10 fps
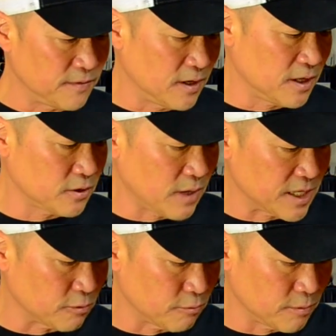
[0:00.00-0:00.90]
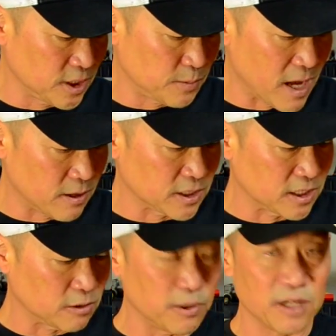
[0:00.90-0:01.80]
This paddle also
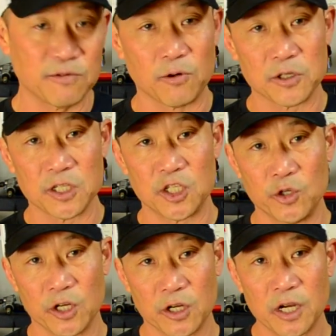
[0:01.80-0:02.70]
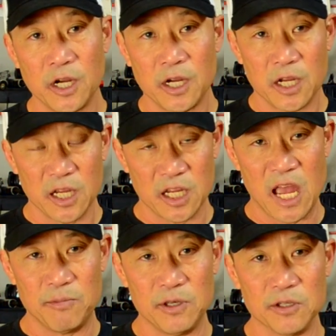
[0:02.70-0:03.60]
has a reinforcing stringer. It
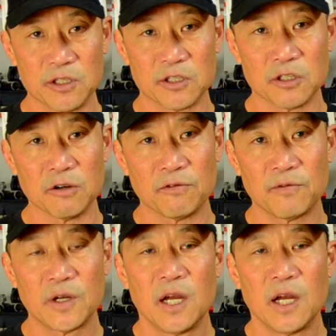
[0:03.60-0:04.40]
can be used to surf.